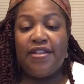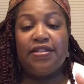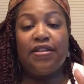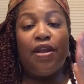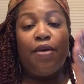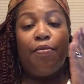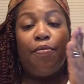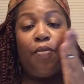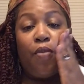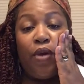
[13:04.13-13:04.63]

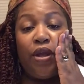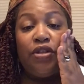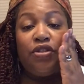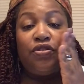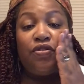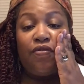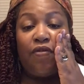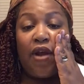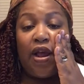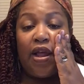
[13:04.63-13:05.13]
and
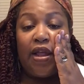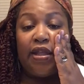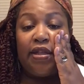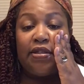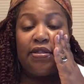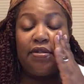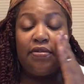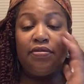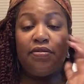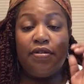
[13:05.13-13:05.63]

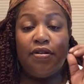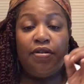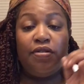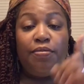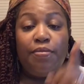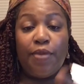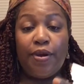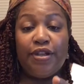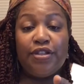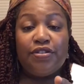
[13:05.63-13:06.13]
moisturize.
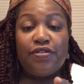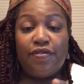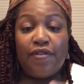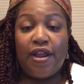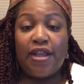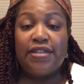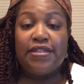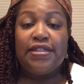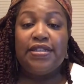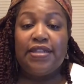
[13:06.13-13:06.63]

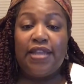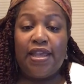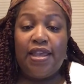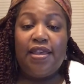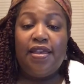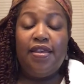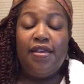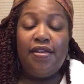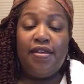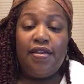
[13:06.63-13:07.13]
Moisturize is
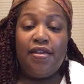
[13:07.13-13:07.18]
key.